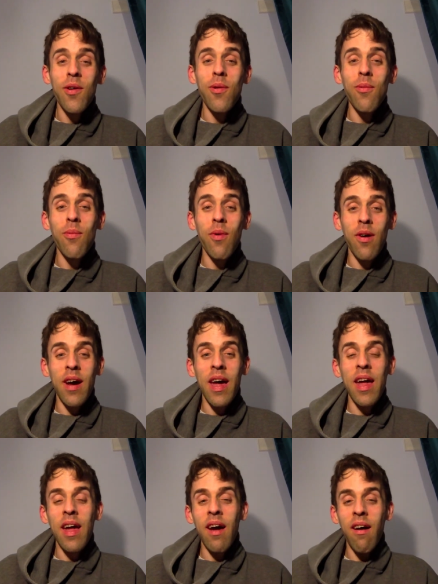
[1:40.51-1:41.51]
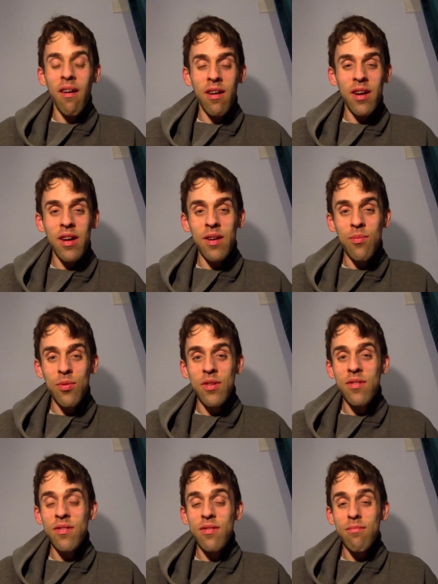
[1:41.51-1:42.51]
why I
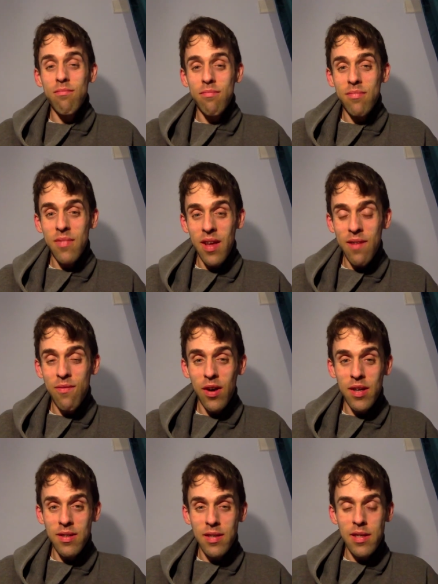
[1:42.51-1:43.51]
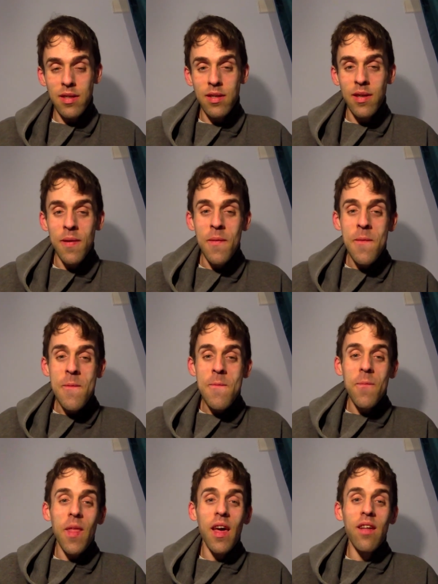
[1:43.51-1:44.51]
was invited.
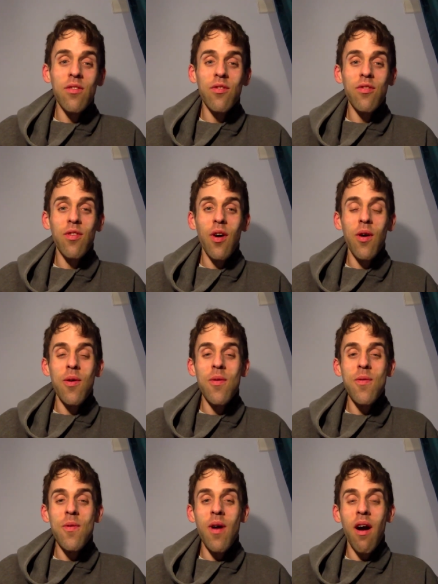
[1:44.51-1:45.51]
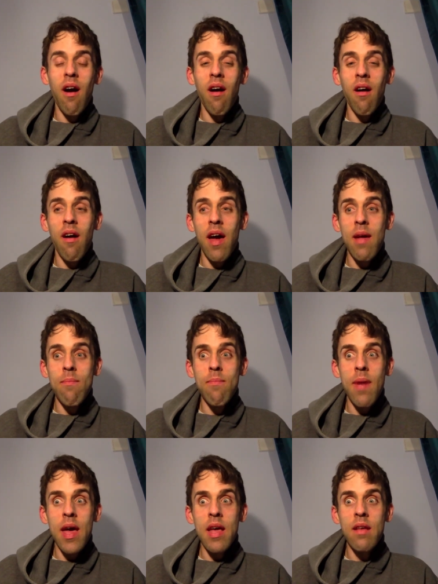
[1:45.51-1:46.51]
And so I
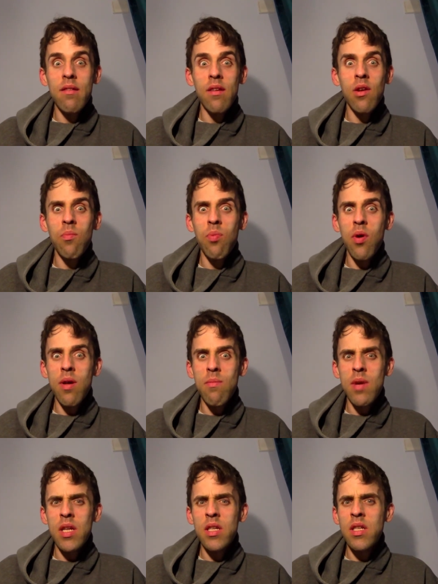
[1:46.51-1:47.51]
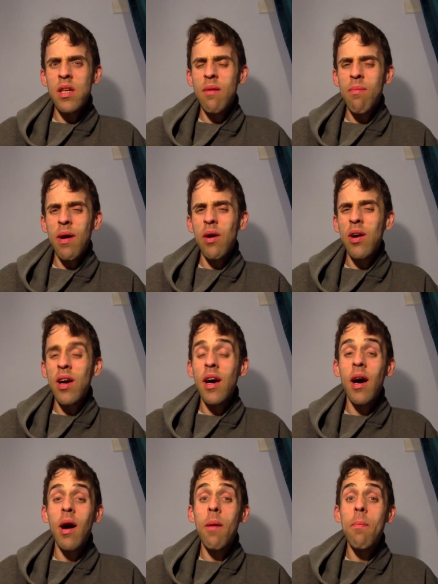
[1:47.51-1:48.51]
made an appointment about a
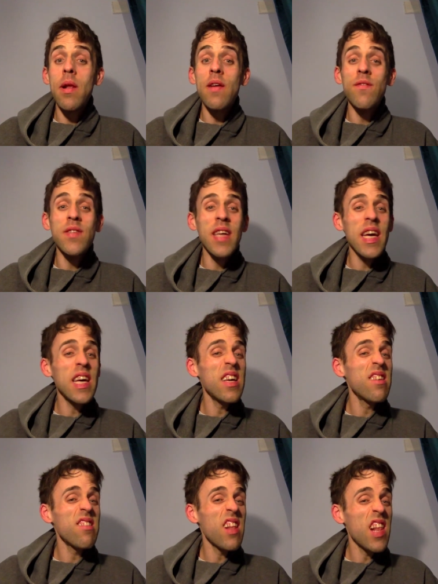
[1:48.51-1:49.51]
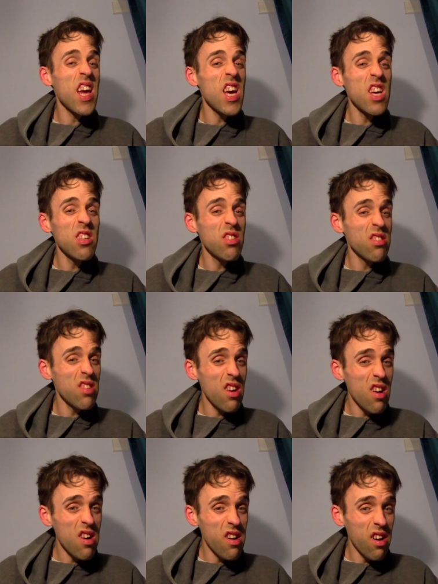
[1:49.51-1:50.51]
couple of days
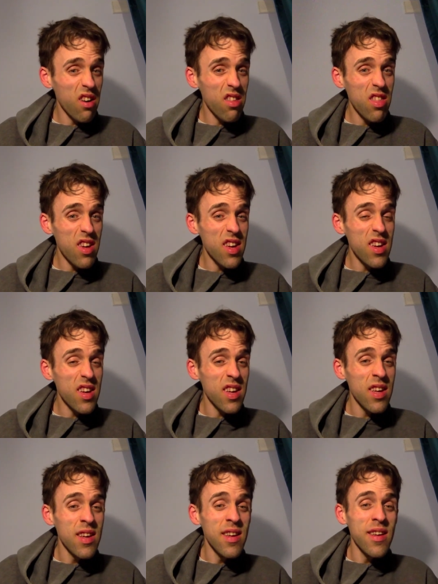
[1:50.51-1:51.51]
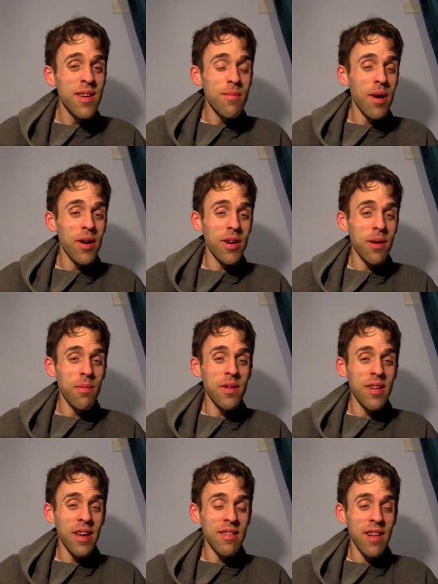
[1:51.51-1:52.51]
later, I think. About a couple of
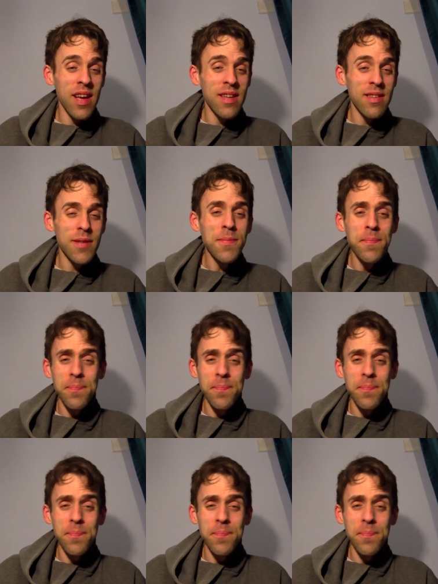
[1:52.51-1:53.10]
days later.